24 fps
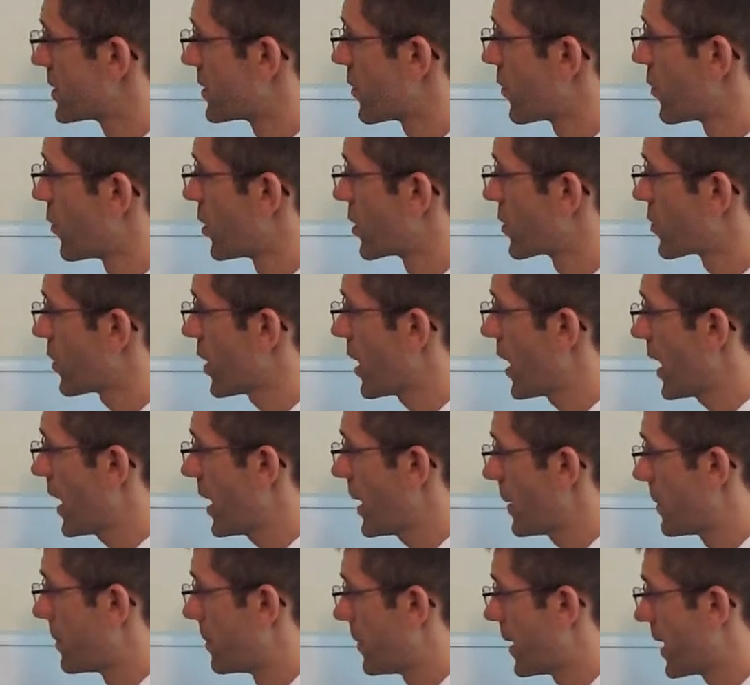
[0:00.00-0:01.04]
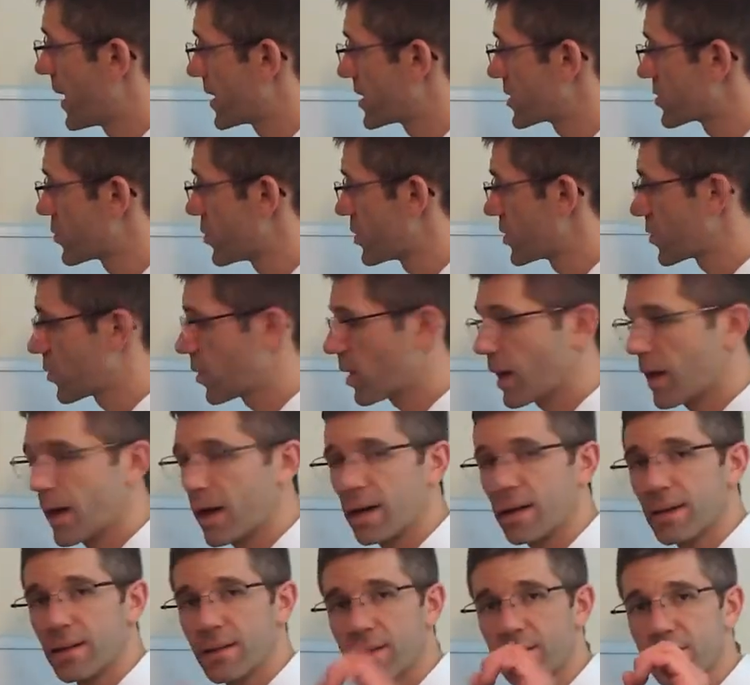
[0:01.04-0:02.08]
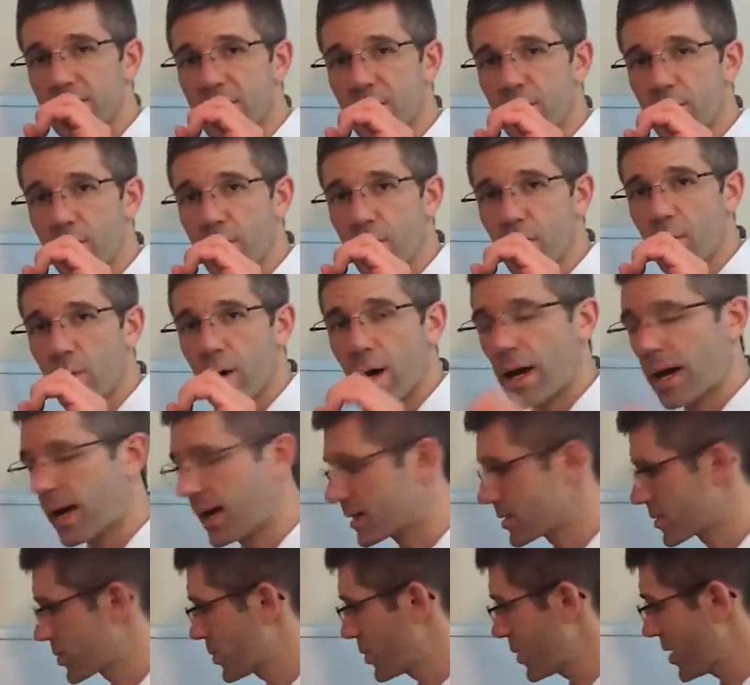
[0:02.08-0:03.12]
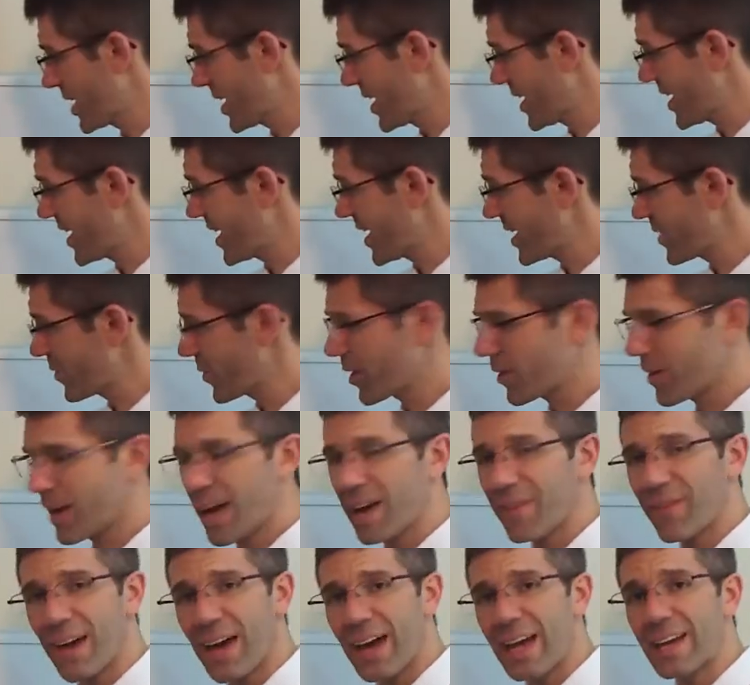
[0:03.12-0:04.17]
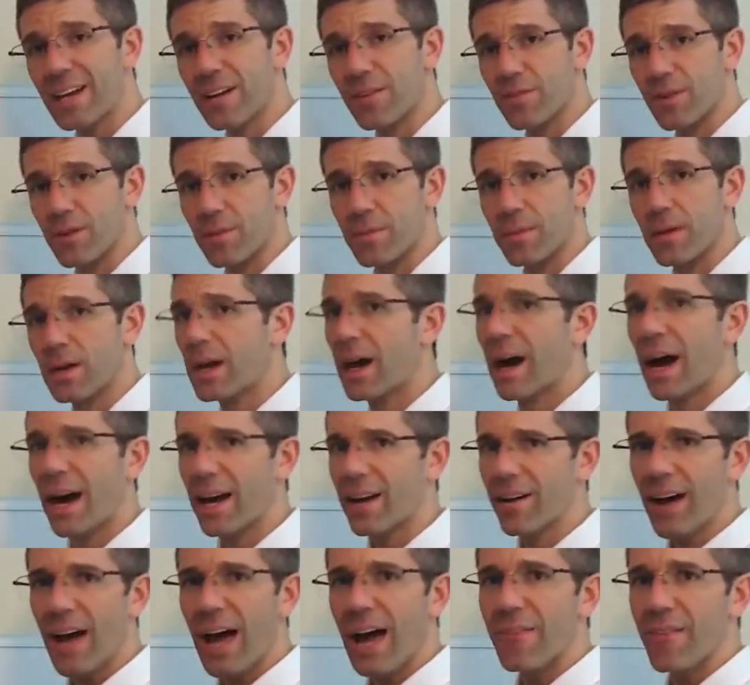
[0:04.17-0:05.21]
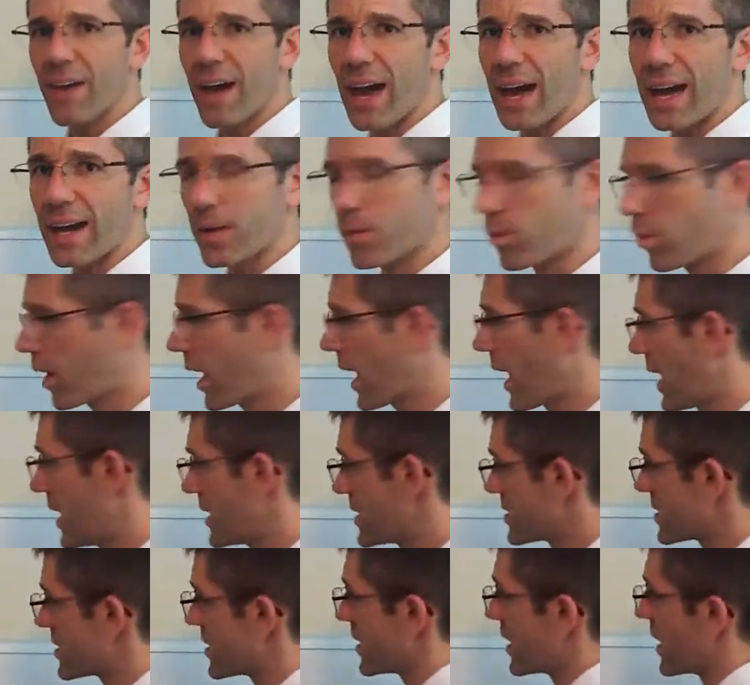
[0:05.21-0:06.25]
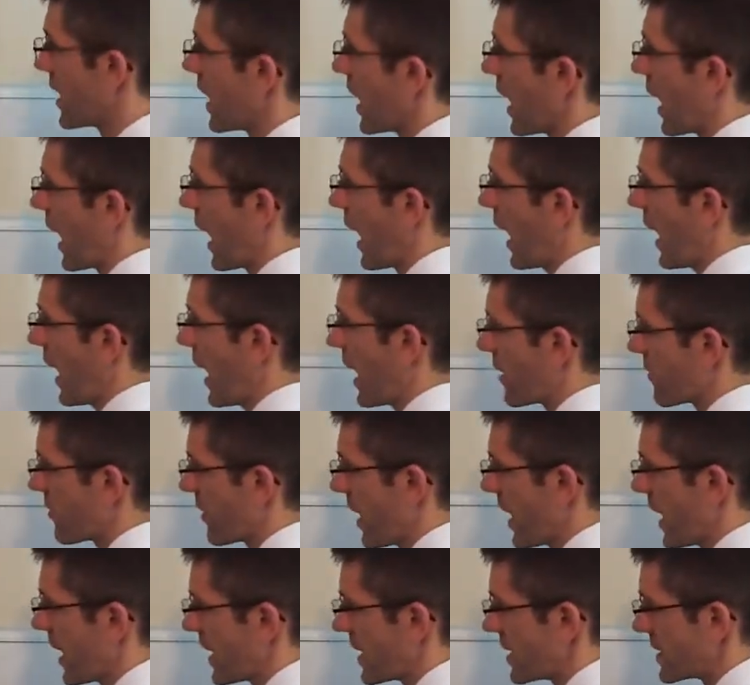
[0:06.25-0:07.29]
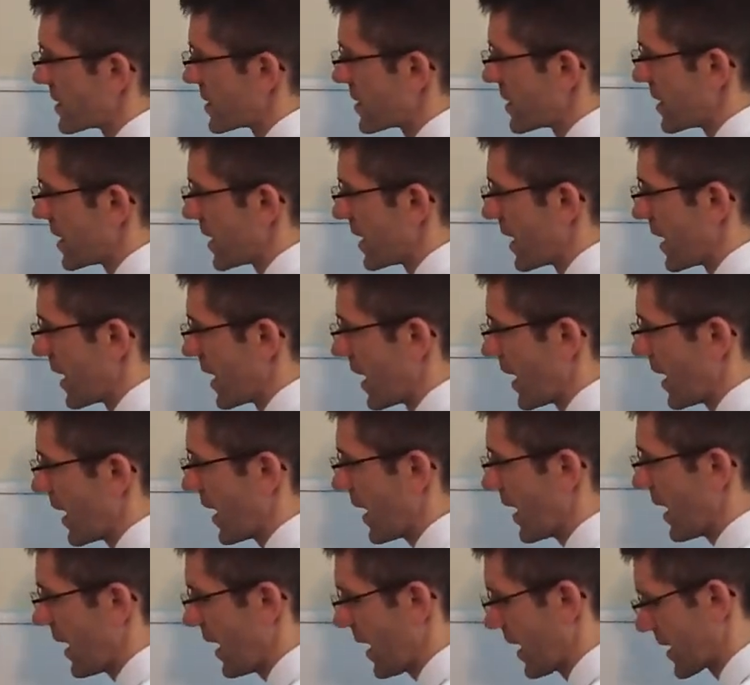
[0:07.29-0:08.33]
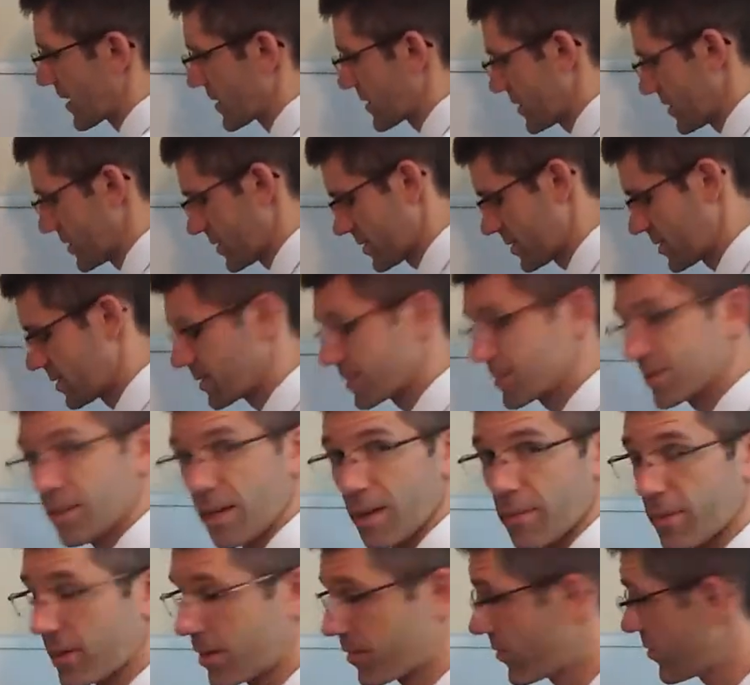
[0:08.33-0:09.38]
1y minus 1y, 0 y's. What? Why do I have 8 of them? I don't have 8 y's. I have 8 x's. So I better